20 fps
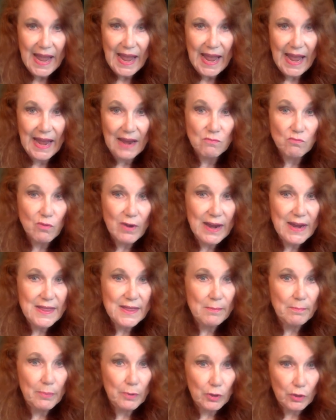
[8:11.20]
and read the
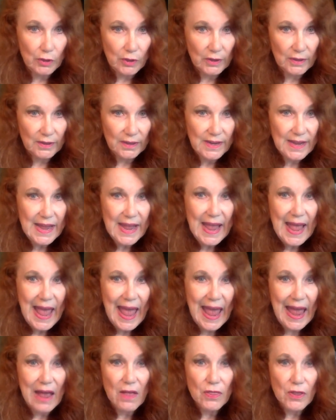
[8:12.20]
book,
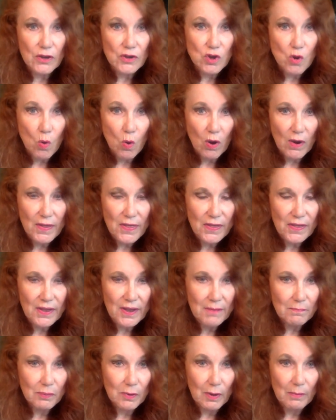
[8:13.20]
How the North
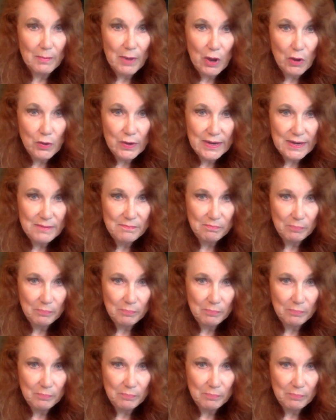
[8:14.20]
Promoted,